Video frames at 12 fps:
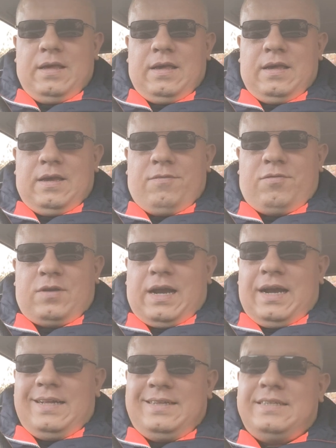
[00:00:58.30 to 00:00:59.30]

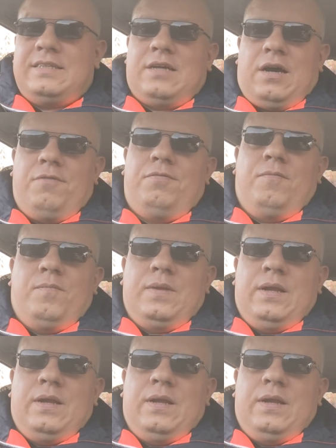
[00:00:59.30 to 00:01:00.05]
IT stuff,